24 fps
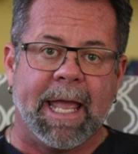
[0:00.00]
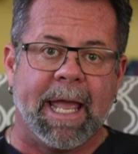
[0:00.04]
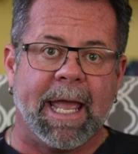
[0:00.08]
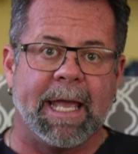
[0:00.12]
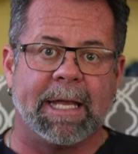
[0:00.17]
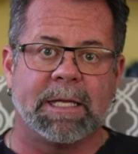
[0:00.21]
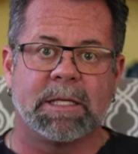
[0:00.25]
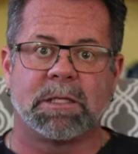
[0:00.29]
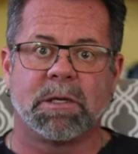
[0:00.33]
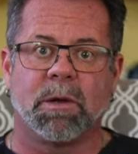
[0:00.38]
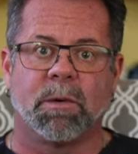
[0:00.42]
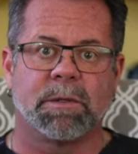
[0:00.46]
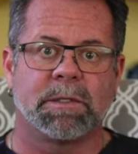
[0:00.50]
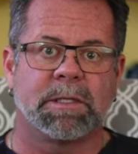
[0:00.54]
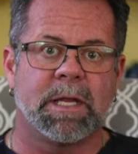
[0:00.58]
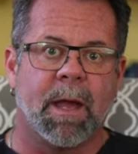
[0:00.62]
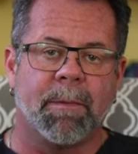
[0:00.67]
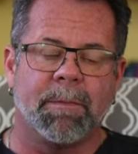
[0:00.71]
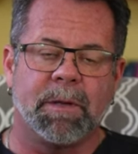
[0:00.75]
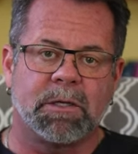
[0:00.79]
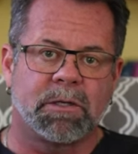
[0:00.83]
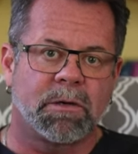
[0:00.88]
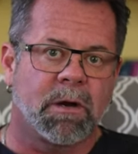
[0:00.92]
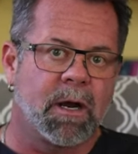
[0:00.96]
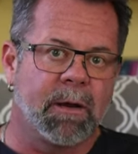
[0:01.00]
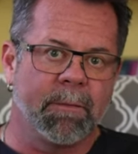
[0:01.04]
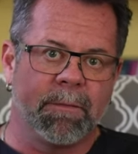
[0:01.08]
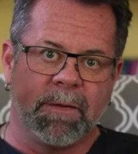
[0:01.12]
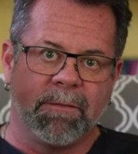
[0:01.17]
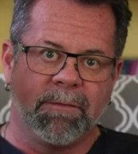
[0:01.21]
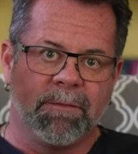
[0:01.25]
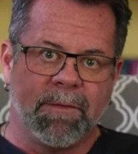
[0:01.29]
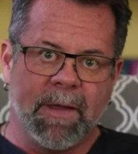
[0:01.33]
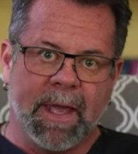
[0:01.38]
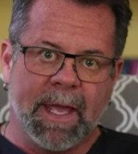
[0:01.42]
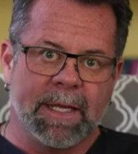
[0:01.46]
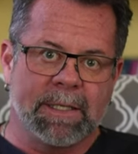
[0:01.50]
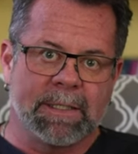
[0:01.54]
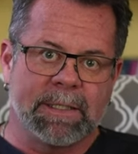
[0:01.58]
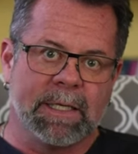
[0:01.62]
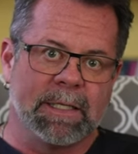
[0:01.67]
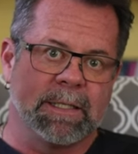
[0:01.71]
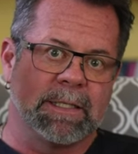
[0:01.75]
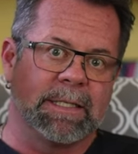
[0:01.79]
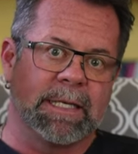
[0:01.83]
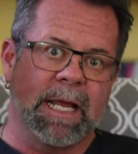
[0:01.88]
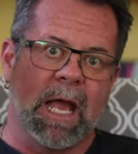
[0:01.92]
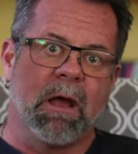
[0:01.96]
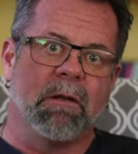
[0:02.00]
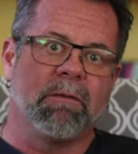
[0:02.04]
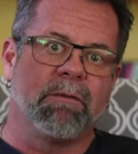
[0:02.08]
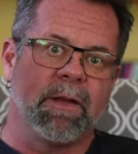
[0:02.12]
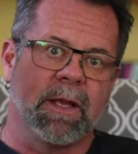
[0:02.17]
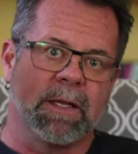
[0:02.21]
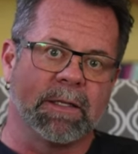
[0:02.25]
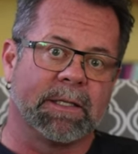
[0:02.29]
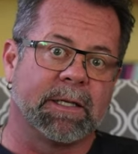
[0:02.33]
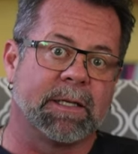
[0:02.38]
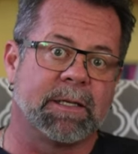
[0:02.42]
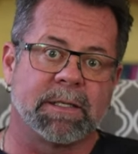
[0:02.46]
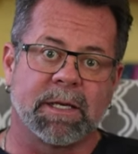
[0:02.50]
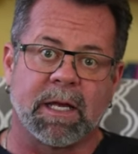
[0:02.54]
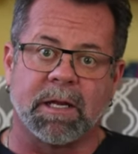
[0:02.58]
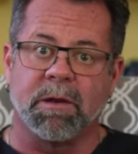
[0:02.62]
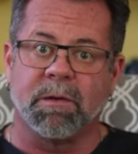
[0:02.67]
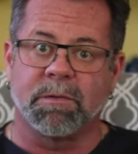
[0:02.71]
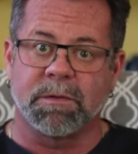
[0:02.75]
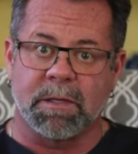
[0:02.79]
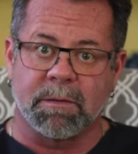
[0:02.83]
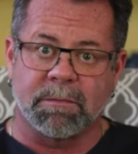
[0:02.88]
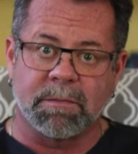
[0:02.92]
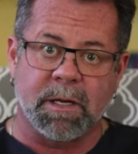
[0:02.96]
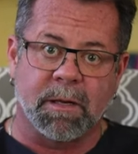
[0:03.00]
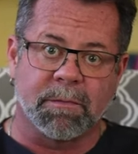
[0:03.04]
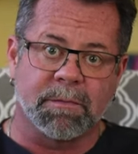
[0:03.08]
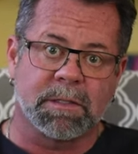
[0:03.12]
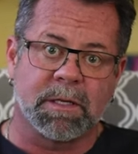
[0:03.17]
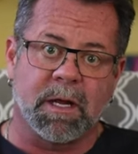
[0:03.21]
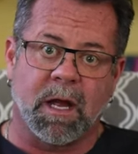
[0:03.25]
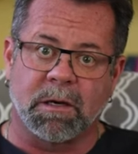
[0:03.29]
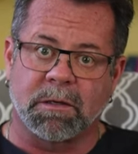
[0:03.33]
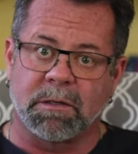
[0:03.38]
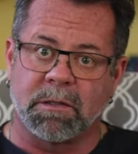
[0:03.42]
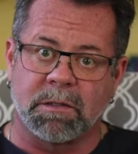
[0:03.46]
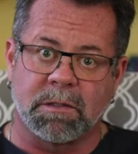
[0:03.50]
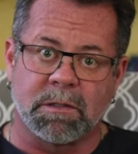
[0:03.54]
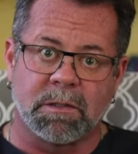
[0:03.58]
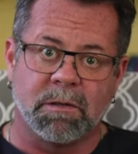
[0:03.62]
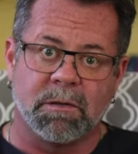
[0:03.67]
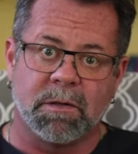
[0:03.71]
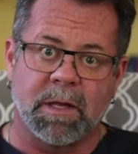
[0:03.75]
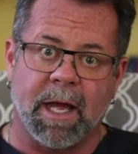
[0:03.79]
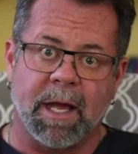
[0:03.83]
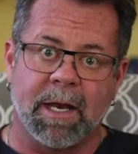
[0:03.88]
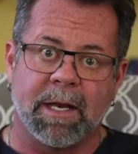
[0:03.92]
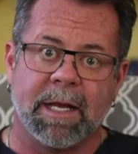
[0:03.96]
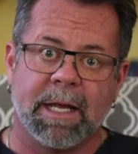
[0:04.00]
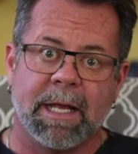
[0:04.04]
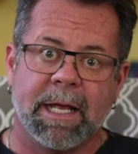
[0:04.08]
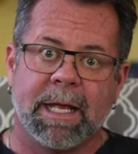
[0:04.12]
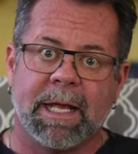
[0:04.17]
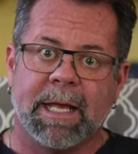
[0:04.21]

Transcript: And so it's not me trying to be fancy and sound fancy because I know sometimes doctors do that.